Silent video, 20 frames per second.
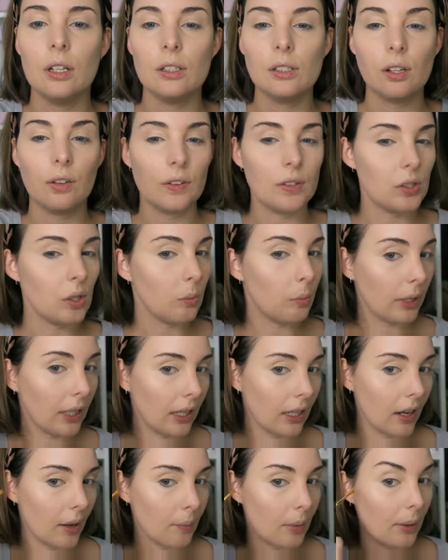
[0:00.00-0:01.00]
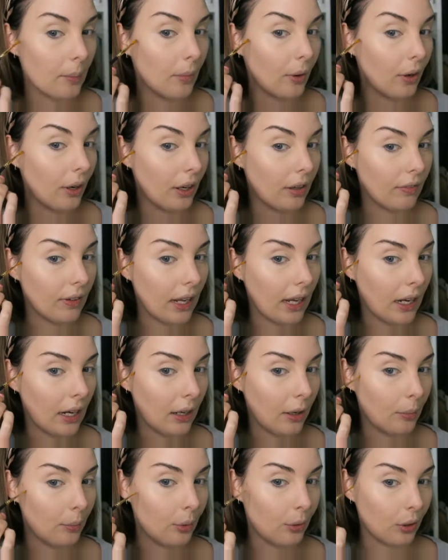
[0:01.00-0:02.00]
So this will be a bit more of
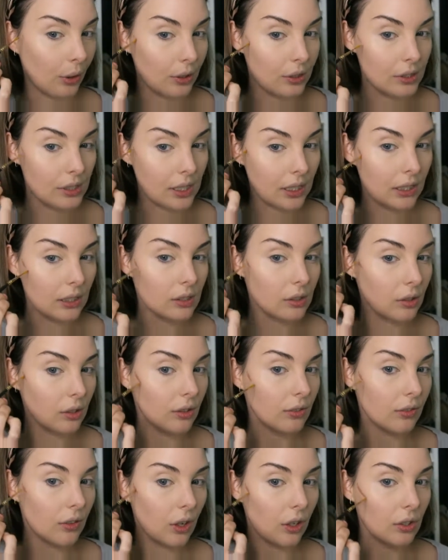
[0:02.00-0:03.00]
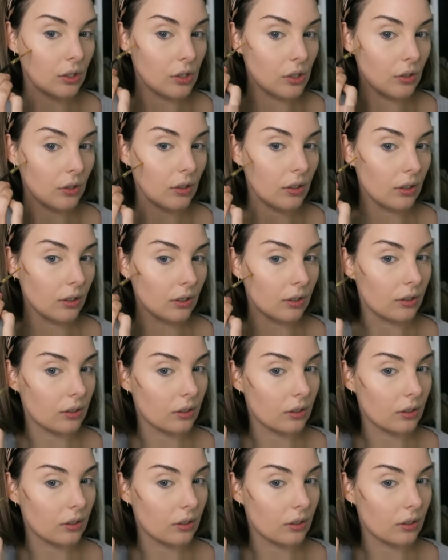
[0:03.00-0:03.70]
a bronzing sort of contour.